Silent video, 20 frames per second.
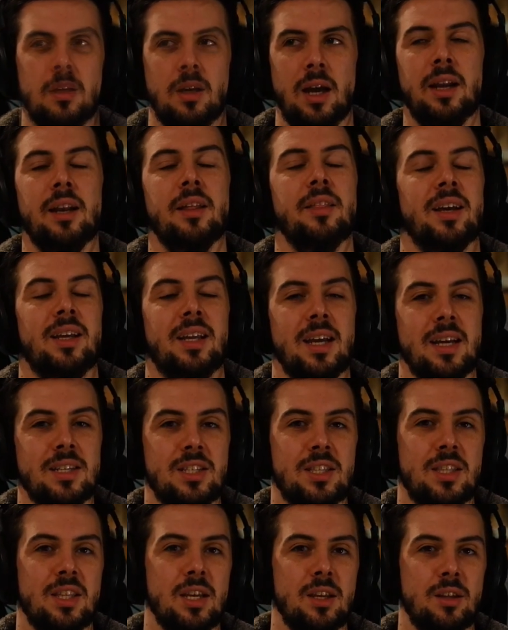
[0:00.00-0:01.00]
And in that
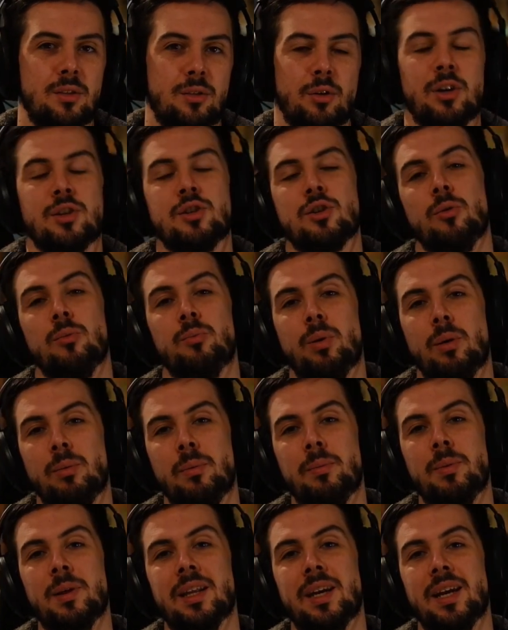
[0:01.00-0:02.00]
case, the threshold
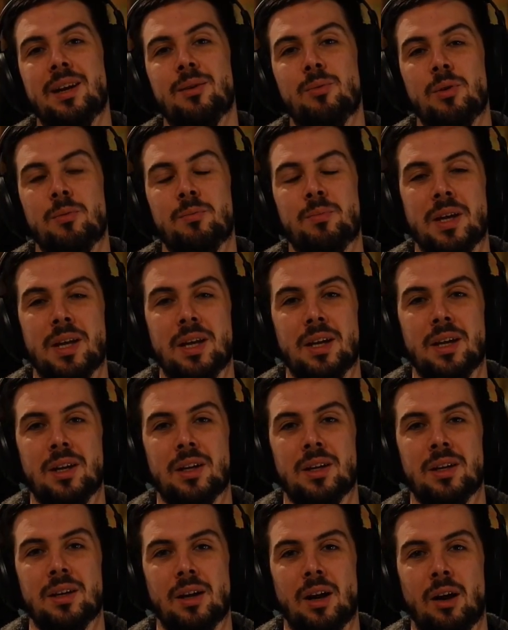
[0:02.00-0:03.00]
probability would
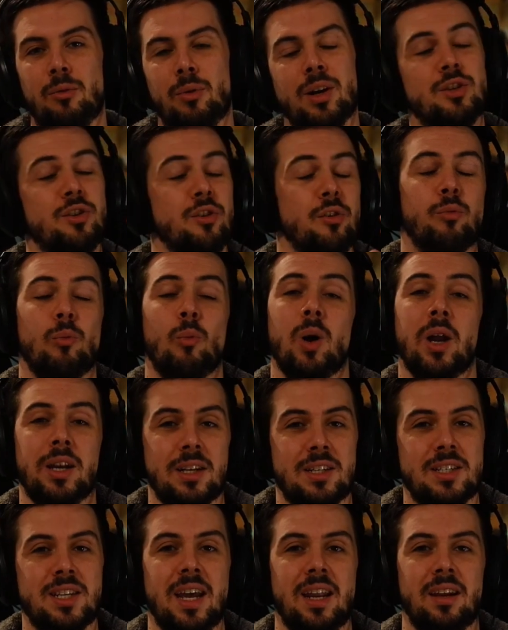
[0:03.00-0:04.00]
be a ratio of 1
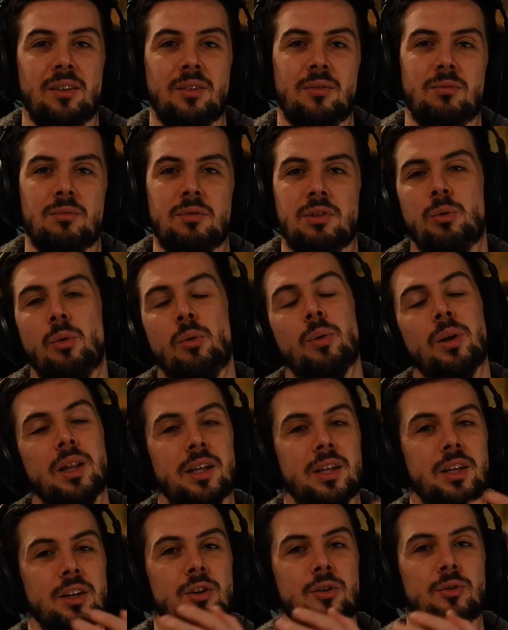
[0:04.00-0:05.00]
to 10. So we're
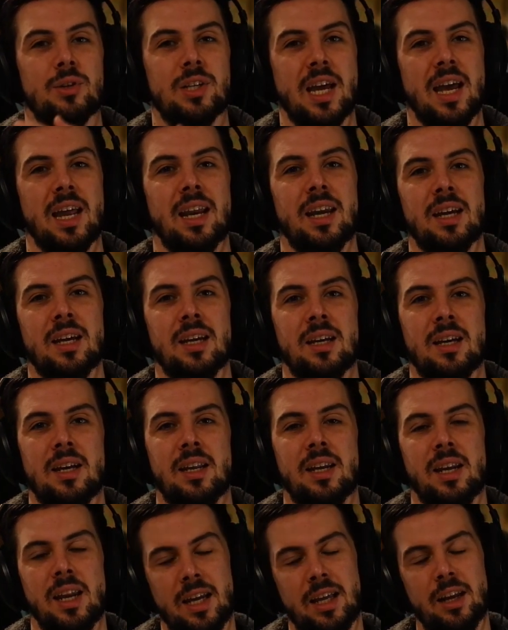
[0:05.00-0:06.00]
willing to do 10
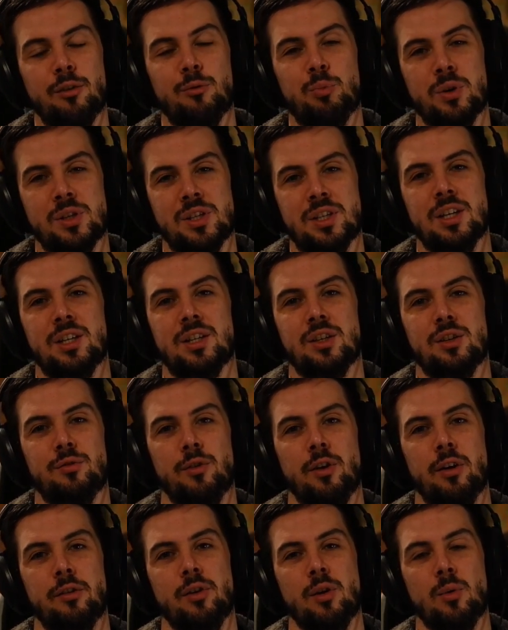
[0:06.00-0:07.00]
negative procedures
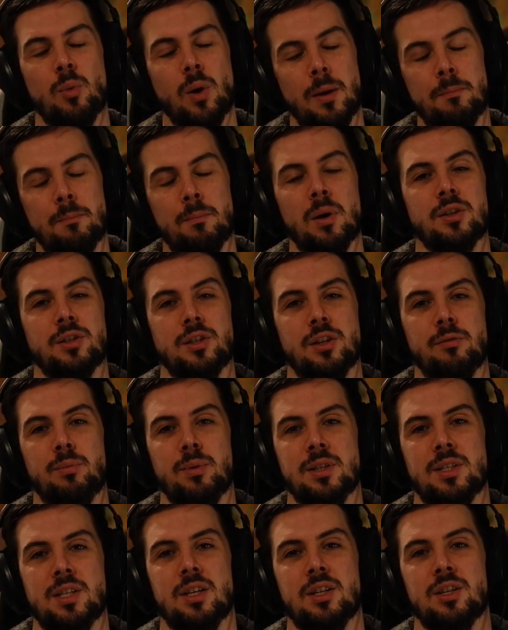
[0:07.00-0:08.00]
for every one positive
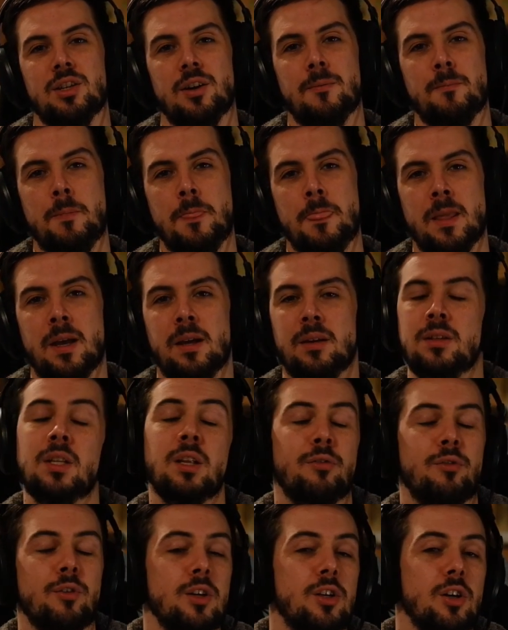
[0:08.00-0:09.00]
procedure.
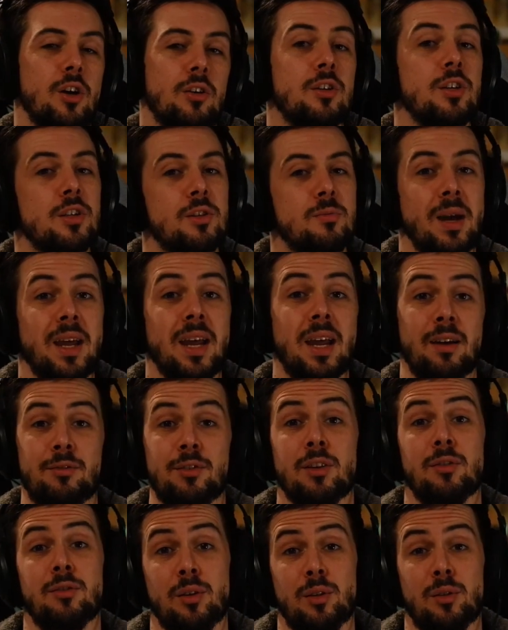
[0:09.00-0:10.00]
Different doctors may have
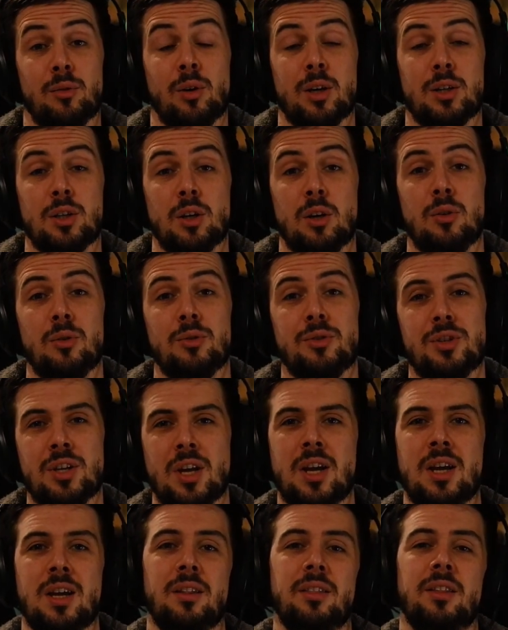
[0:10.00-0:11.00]
different thresholds.
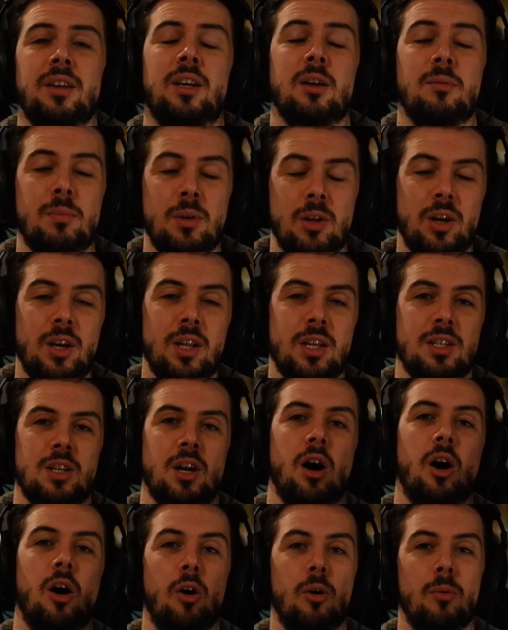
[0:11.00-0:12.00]
The community as a
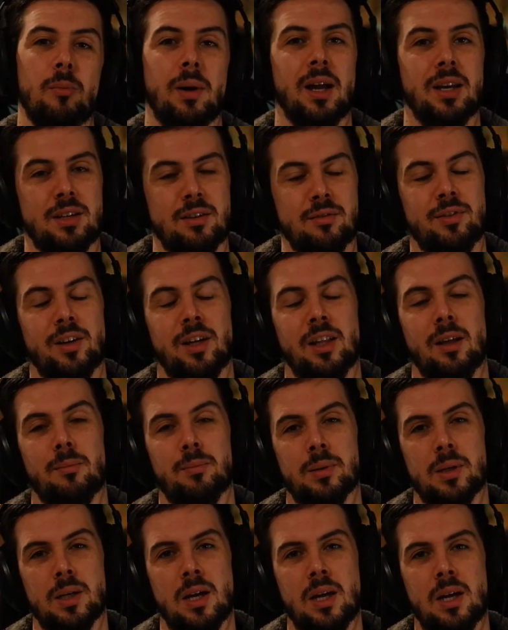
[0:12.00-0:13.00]
whole might
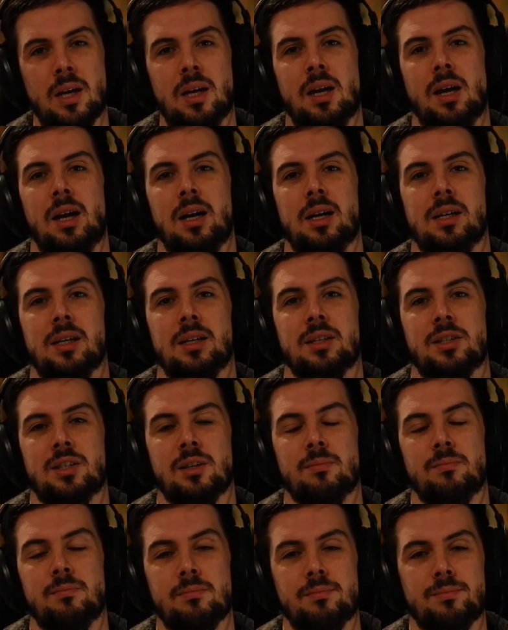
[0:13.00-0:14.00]
develop uh,
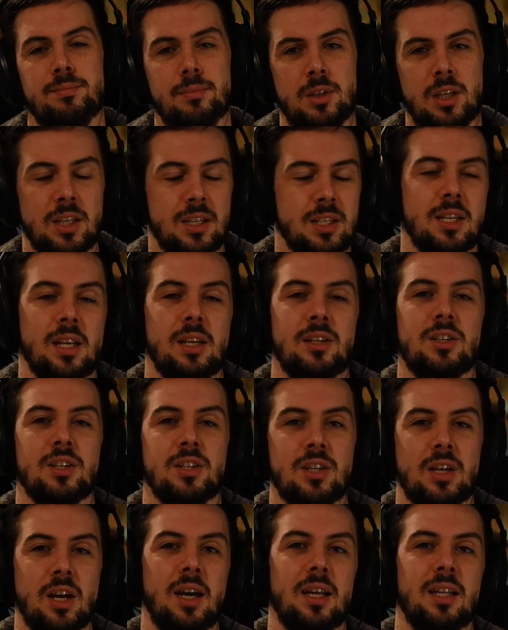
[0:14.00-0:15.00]
some
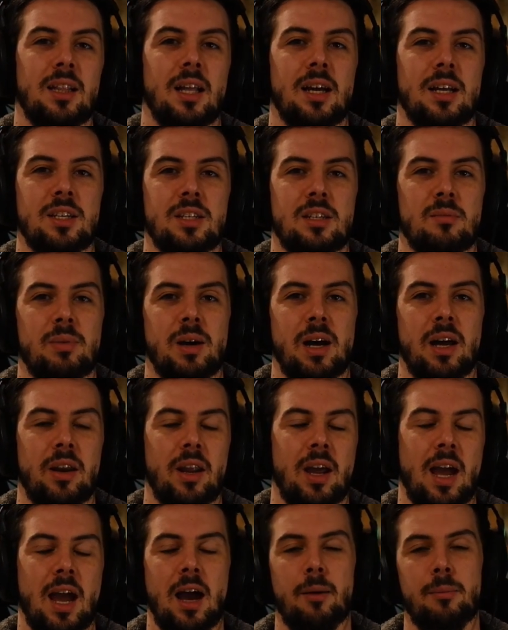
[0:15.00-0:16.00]
consensus guidelines about
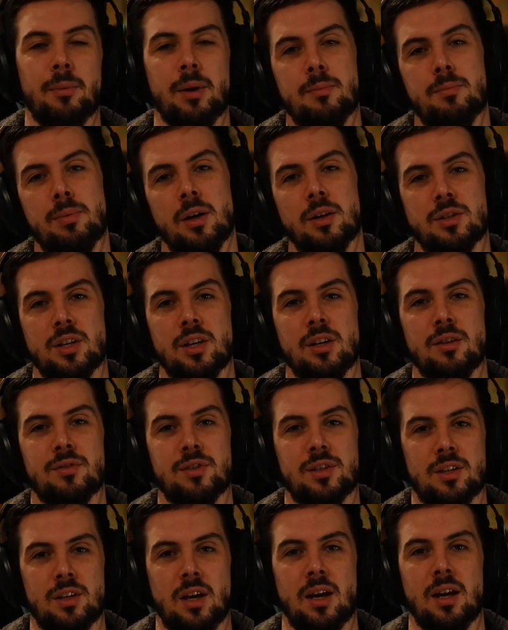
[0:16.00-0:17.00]
how many
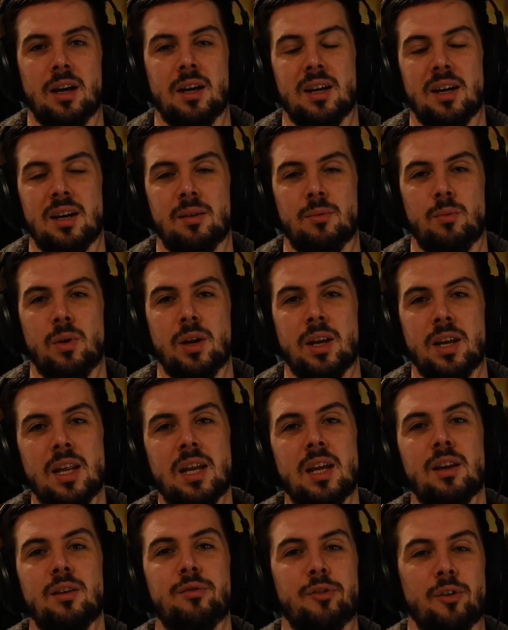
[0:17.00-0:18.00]
positives uh, we
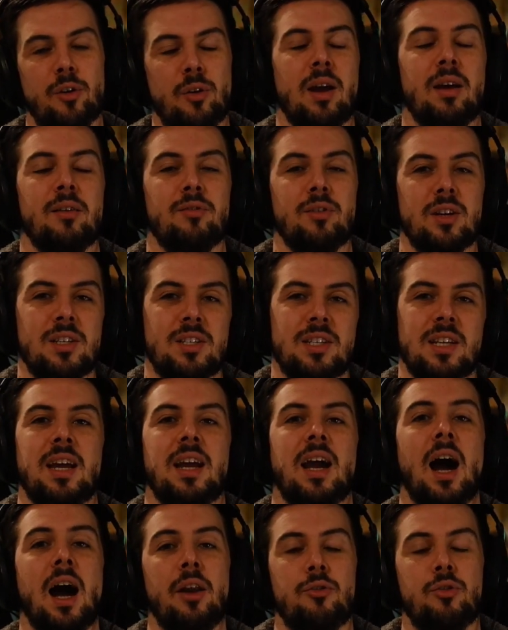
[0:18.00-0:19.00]
need for every, say,
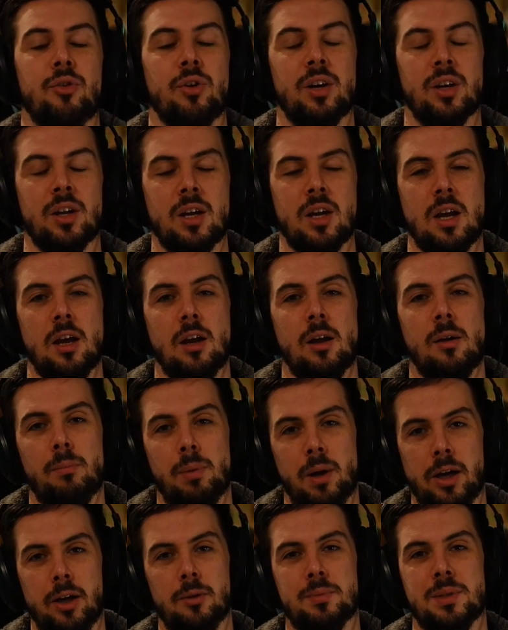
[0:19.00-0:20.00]
100
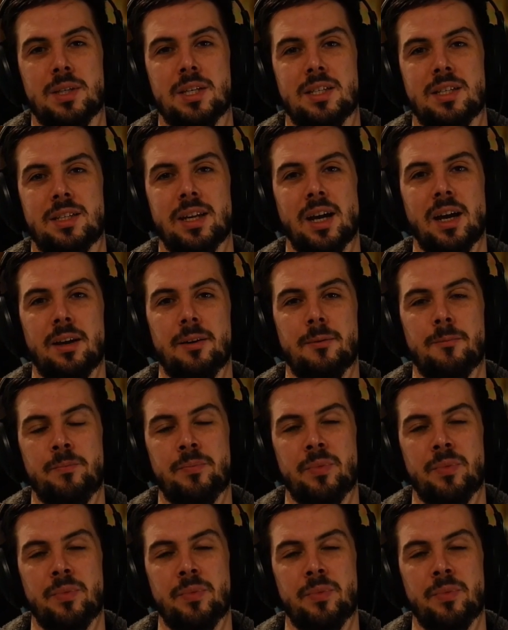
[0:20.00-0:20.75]
biopsies done,